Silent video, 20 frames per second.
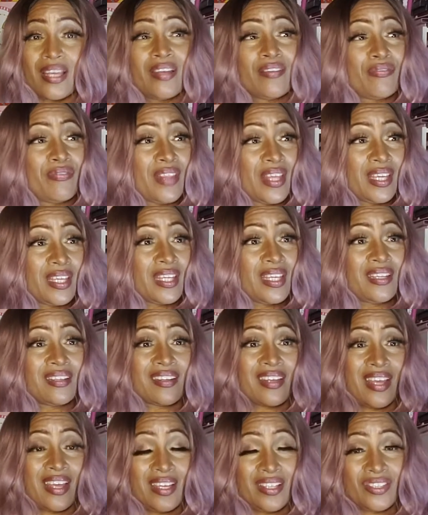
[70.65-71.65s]
if they can
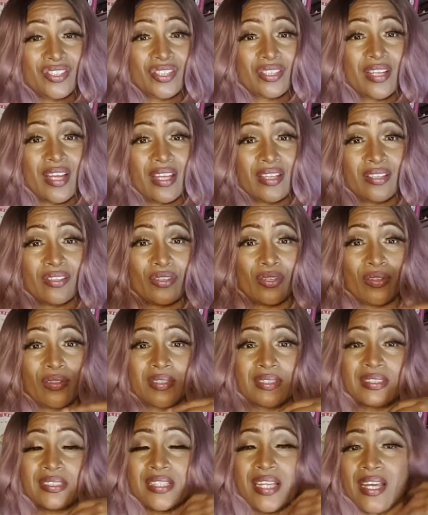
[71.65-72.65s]
catch it at an
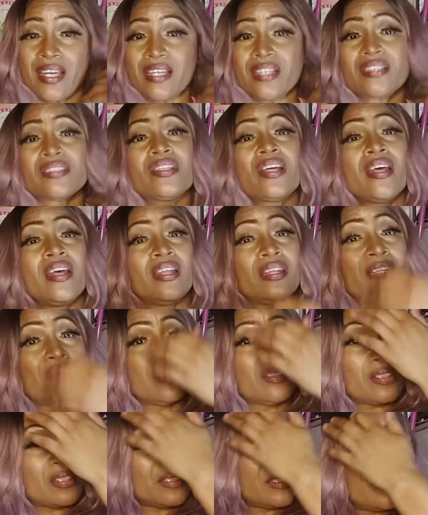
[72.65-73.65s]
early stage, then
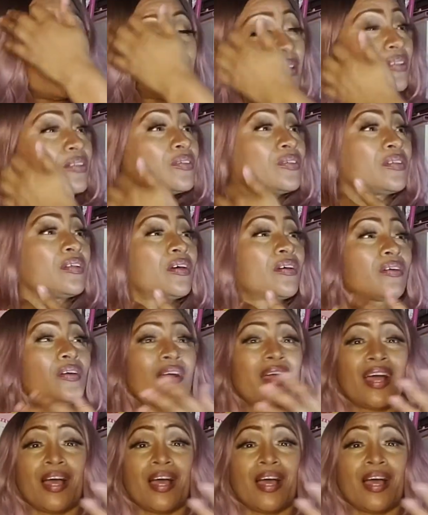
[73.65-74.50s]
you can live a little longer.